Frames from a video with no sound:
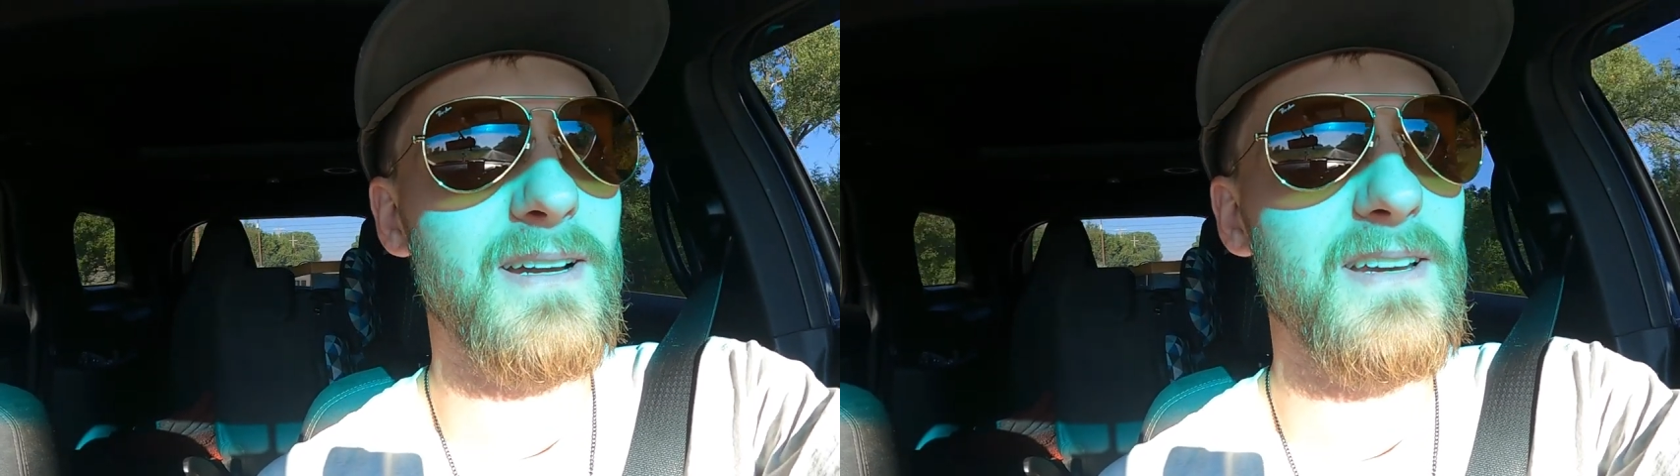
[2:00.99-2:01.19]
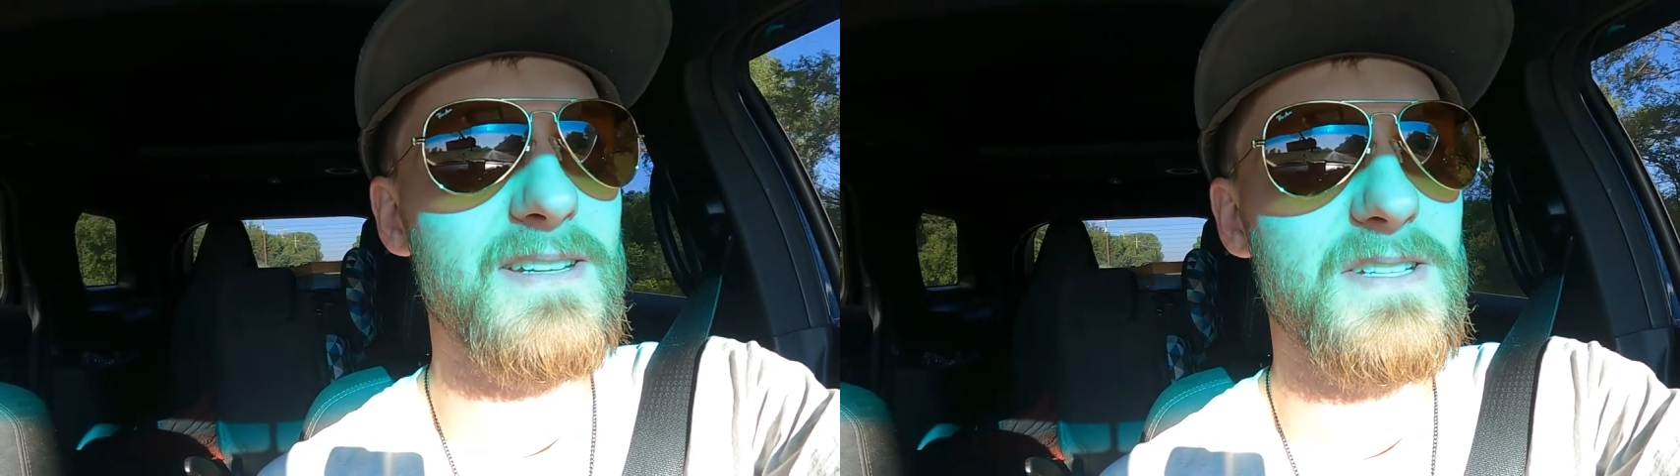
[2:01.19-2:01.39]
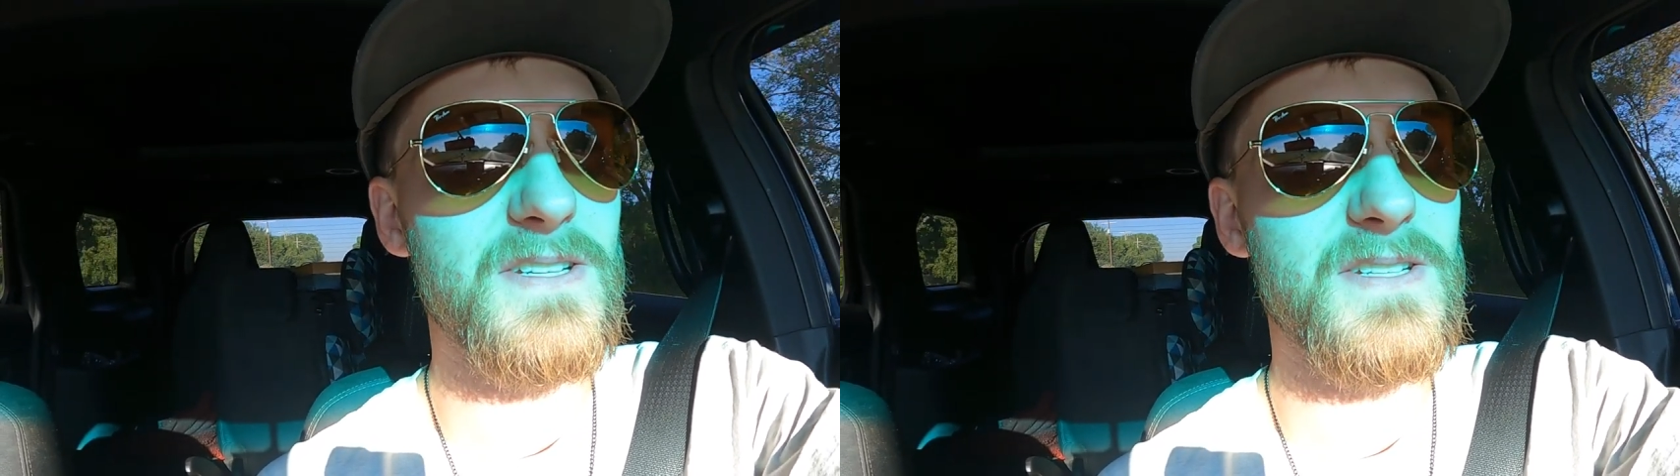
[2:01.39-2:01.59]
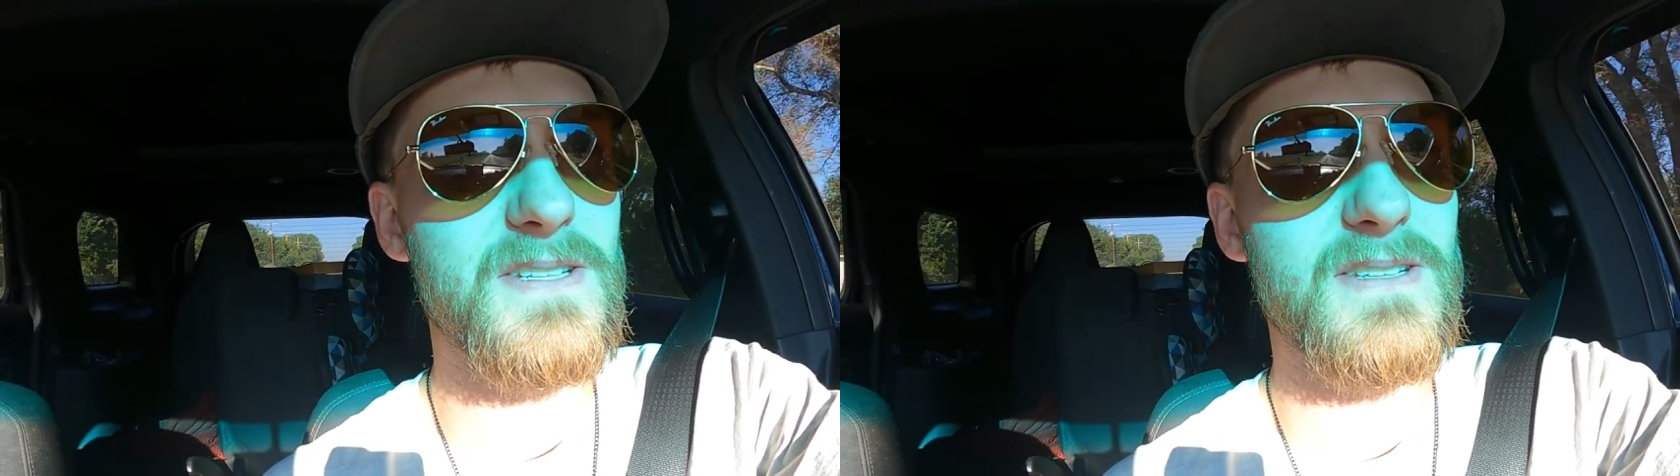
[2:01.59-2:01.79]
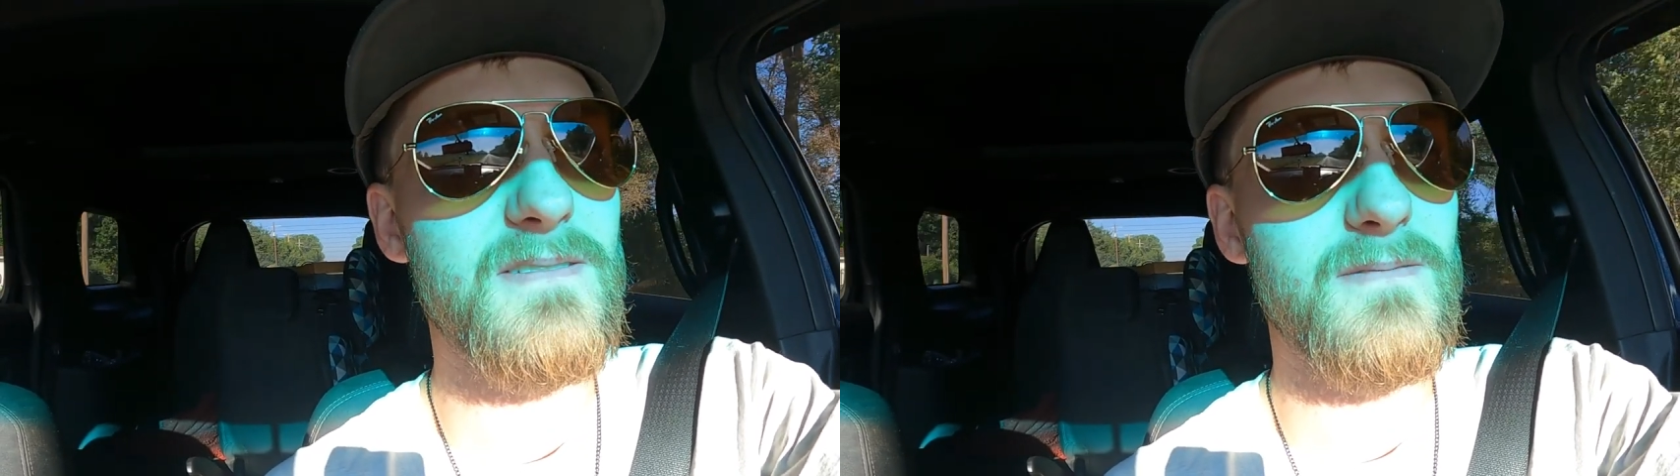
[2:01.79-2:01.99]
I guess
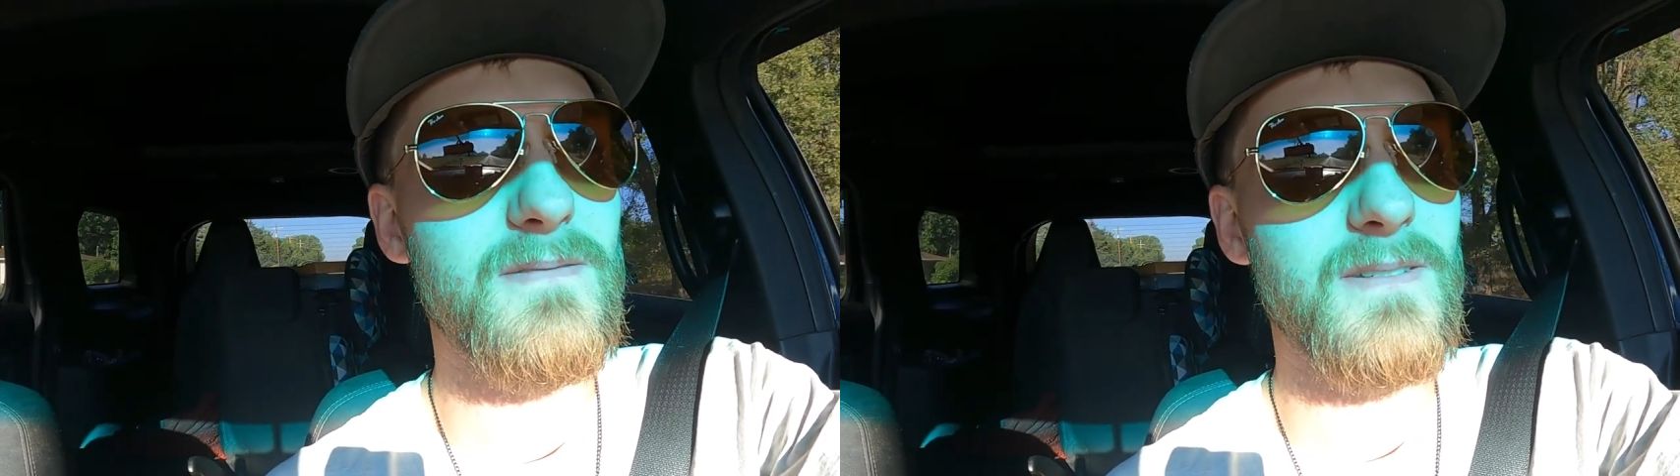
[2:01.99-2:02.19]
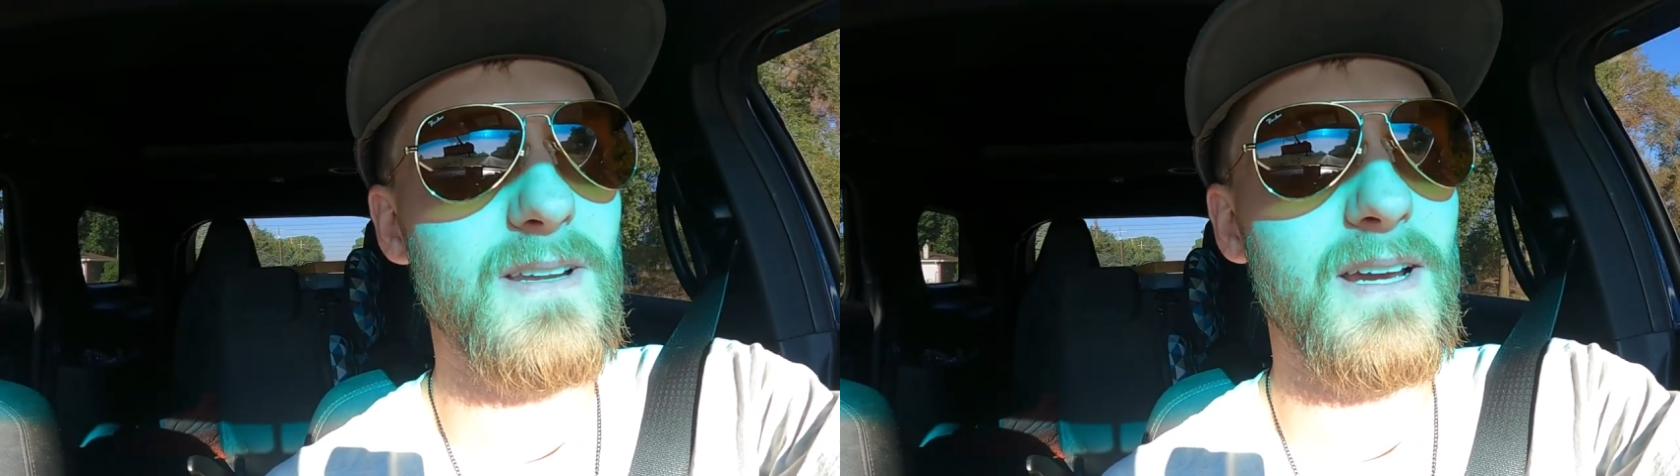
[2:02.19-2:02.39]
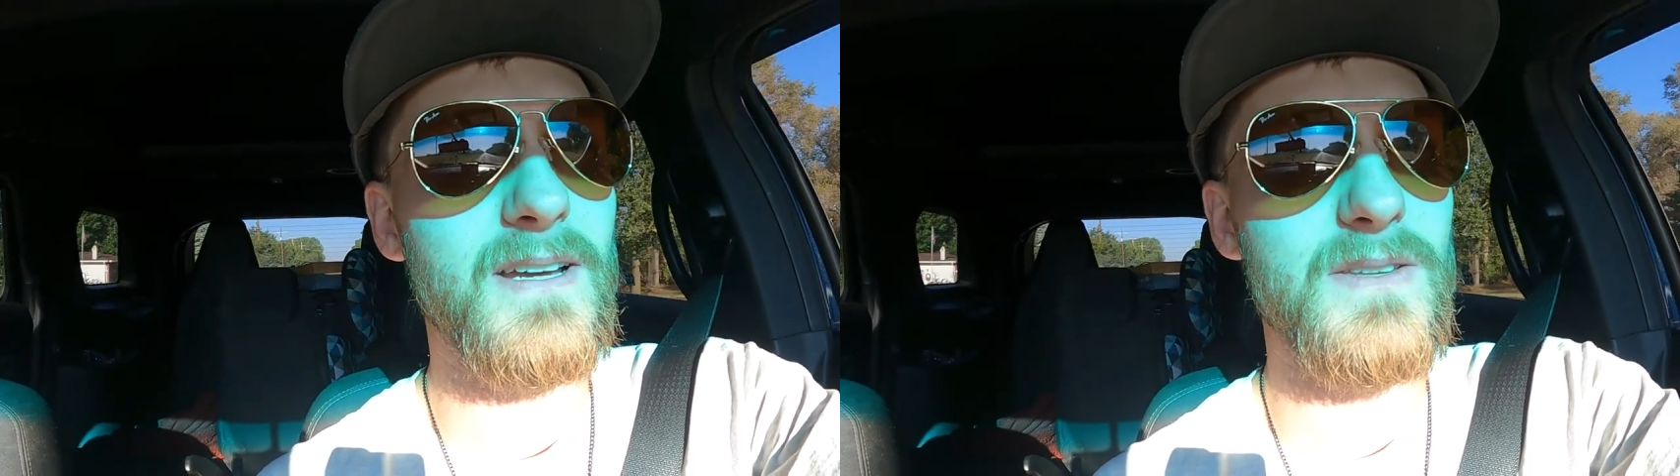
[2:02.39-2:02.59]
just I